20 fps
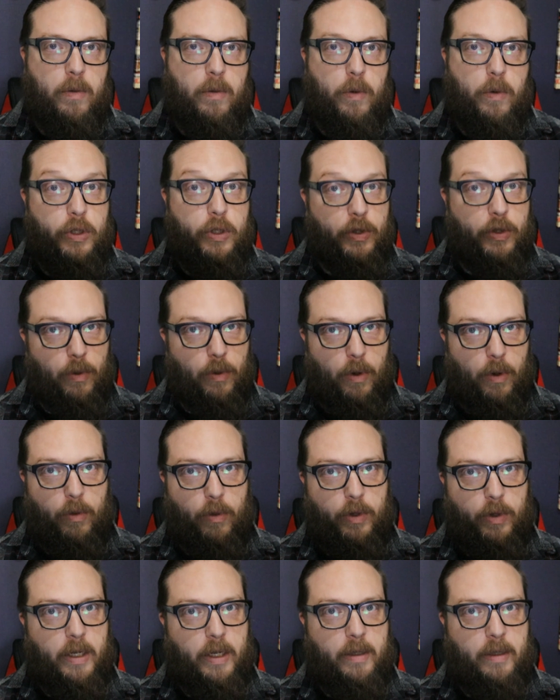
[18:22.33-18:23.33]
which is
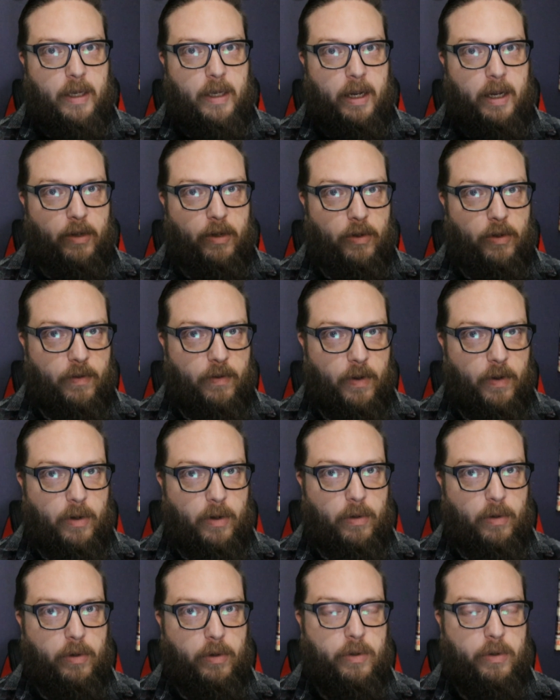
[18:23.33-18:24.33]
grown in San Andres,
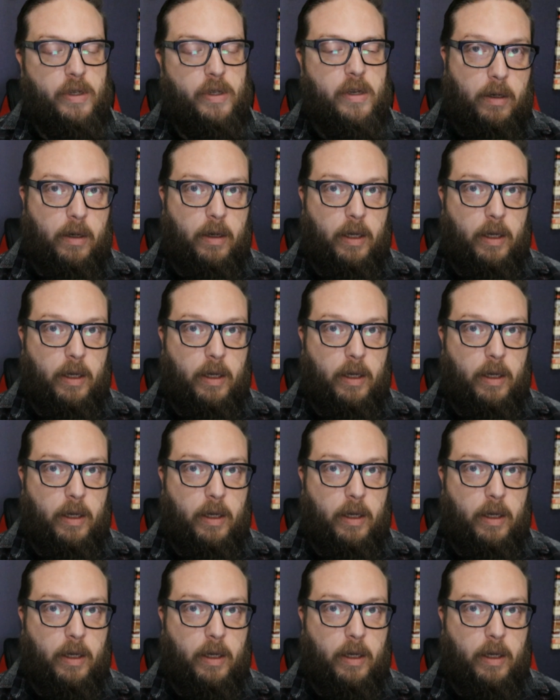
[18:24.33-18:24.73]
Veracruz.